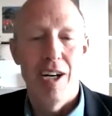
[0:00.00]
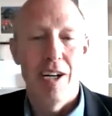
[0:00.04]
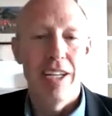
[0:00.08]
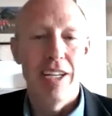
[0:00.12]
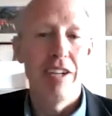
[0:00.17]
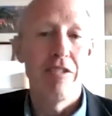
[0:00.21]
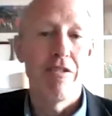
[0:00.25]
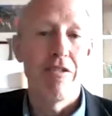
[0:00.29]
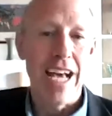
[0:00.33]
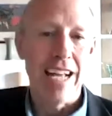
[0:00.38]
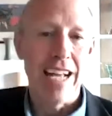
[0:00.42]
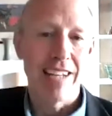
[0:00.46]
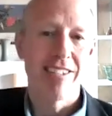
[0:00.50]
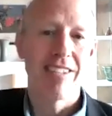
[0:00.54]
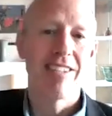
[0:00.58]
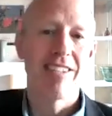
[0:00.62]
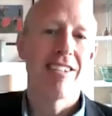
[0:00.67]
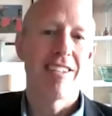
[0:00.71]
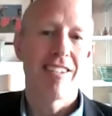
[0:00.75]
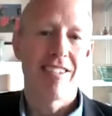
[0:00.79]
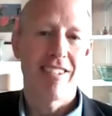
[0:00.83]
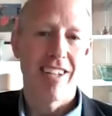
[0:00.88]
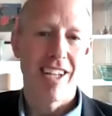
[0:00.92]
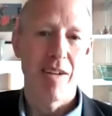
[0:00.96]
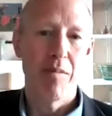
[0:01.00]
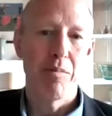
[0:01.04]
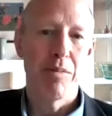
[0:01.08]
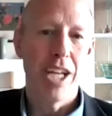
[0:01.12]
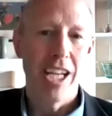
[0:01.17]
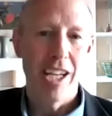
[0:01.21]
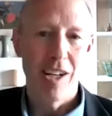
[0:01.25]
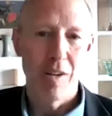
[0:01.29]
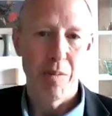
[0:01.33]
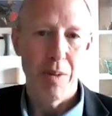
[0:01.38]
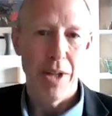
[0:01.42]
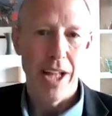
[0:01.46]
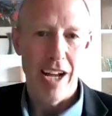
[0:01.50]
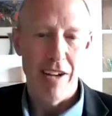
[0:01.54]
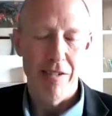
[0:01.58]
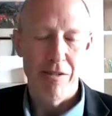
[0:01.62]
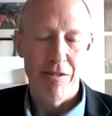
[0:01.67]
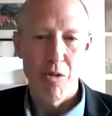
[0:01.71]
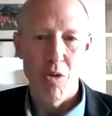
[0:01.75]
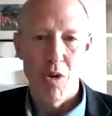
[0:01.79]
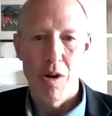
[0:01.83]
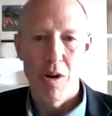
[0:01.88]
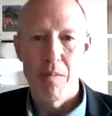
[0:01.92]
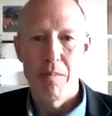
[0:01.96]
If that's in the same data
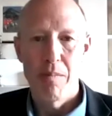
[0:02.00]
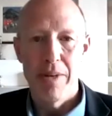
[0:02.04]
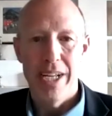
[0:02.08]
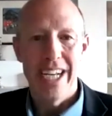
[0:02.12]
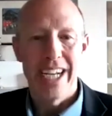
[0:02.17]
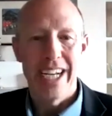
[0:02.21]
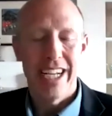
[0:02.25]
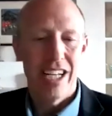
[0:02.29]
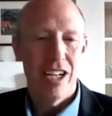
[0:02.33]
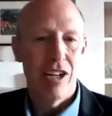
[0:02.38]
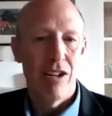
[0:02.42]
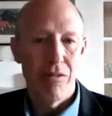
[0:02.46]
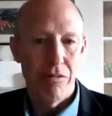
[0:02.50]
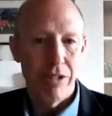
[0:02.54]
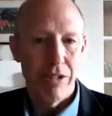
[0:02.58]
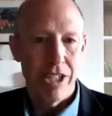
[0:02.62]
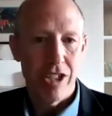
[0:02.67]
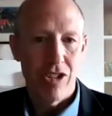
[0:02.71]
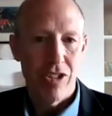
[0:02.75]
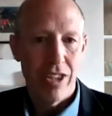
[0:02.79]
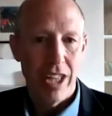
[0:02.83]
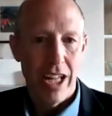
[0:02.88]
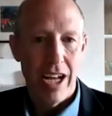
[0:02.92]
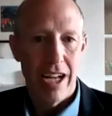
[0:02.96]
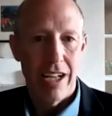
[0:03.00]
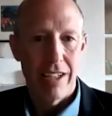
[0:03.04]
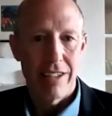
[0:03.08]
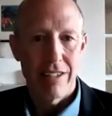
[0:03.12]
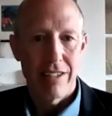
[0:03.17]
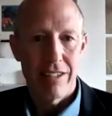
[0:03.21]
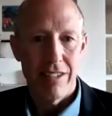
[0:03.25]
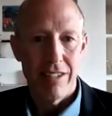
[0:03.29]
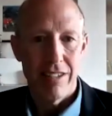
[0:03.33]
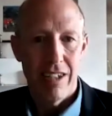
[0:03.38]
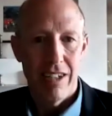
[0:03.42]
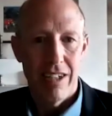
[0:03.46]
platform, it can enrich that